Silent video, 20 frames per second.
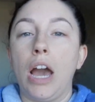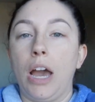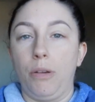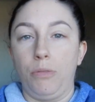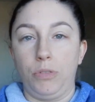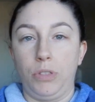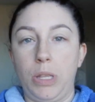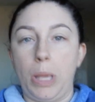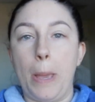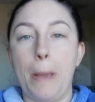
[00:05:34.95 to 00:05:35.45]
I
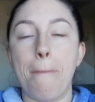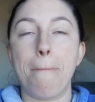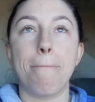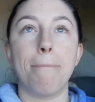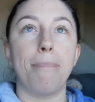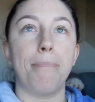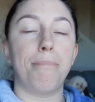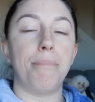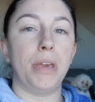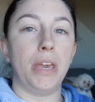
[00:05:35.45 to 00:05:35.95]
was
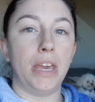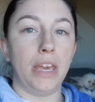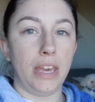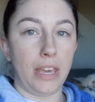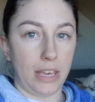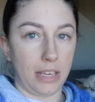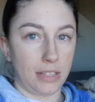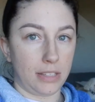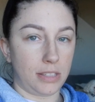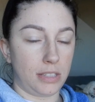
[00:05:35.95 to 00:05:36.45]

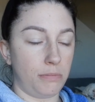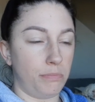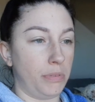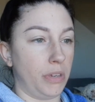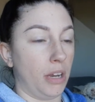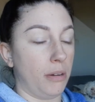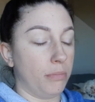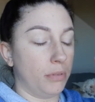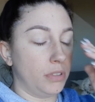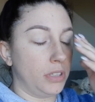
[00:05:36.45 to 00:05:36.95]
pissed
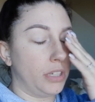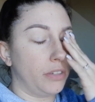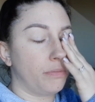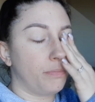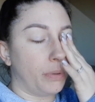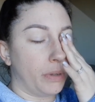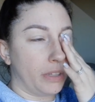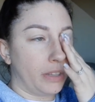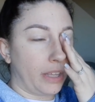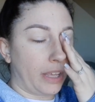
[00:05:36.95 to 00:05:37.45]
beyond
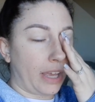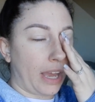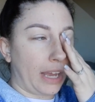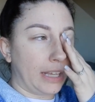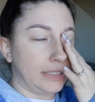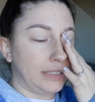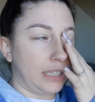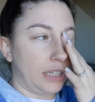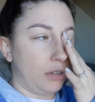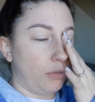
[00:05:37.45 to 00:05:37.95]
belief, but like
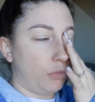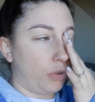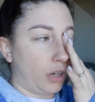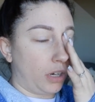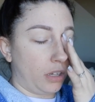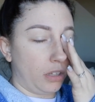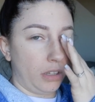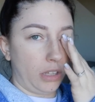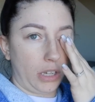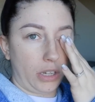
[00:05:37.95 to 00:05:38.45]
I didn't
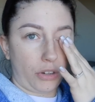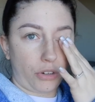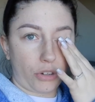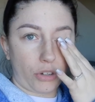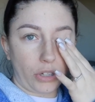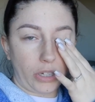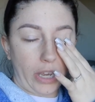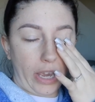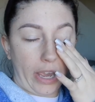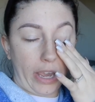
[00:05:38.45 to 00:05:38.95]
want to like
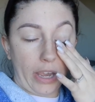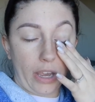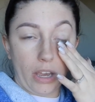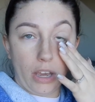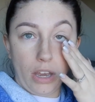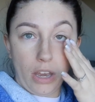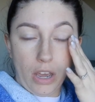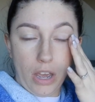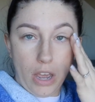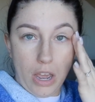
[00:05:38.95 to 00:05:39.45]

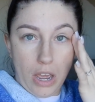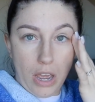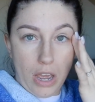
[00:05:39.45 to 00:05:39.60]
create